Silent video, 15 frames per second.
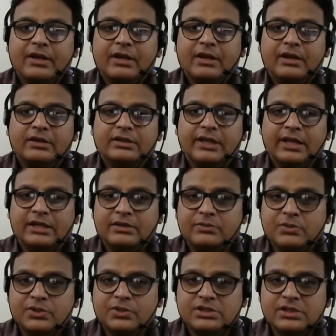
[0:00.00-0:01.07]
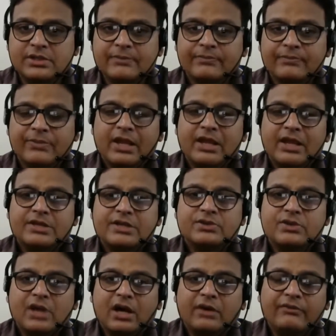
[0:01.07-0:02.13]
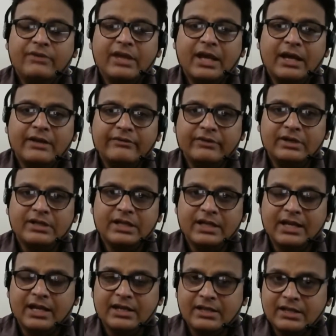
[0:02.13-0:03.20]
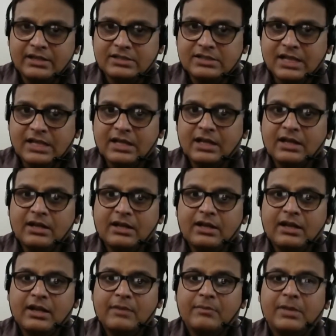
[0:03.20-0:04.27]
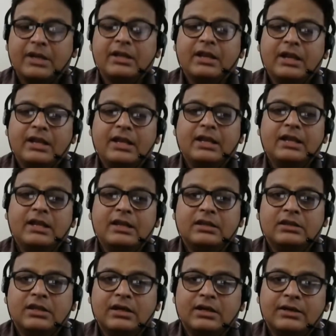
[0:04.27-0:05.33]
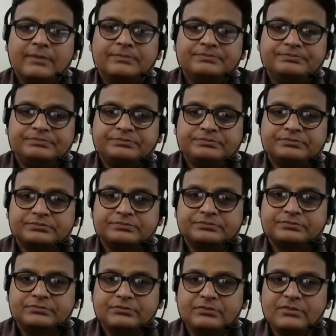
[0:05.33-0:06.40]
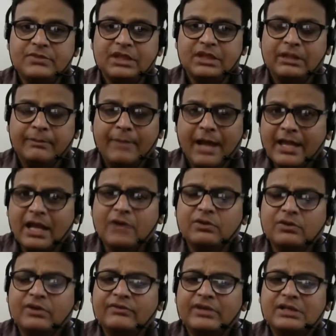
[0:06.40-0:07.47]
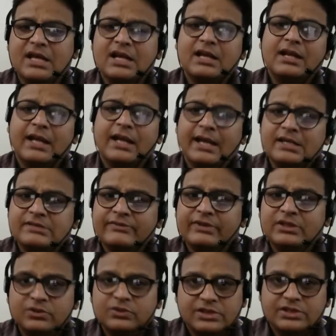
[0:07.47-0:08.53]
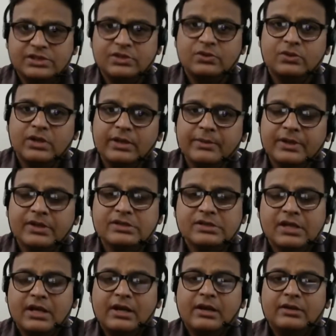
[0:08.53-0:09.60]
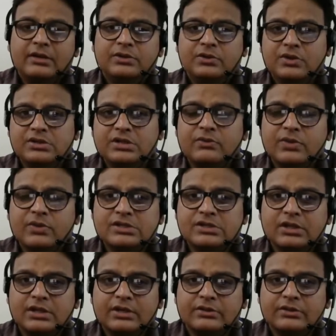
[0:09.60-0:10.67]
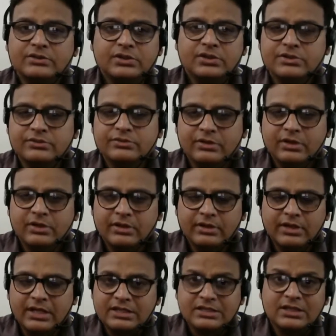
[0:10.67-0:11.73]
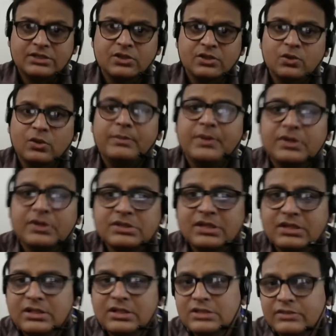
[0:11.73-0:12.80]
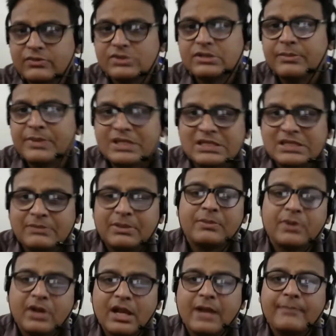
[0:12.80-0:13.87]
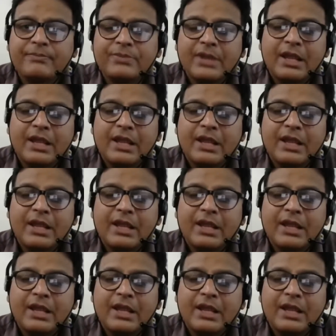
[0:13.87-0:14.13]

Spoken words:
Narendra Modi ji. So now we have a dedicated channel, but it in the background of the channel lies with Doordarshan only, because Doordarshan was Krishi Darshan only, because Krishi Darshan was the principal program,